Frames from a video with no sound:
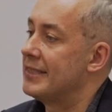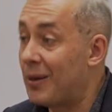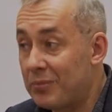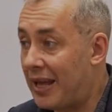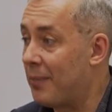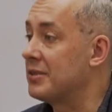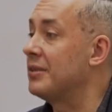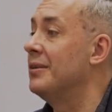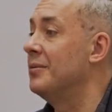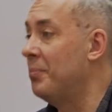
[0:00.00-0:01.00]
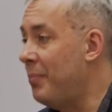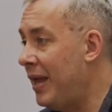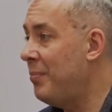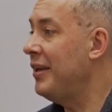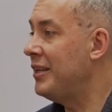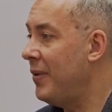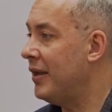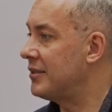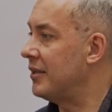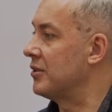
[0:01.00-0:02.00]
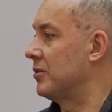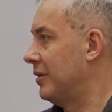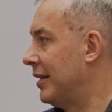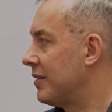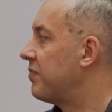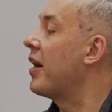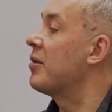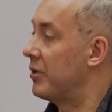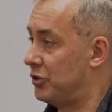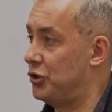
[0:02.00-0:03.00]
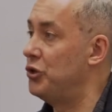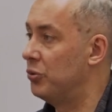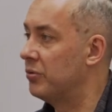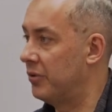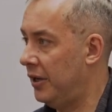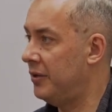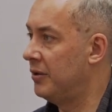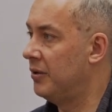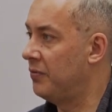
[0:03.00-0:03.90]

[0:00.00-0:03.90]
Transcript: Sometimes maybe it makes sense as a farmer, as a Jew, right?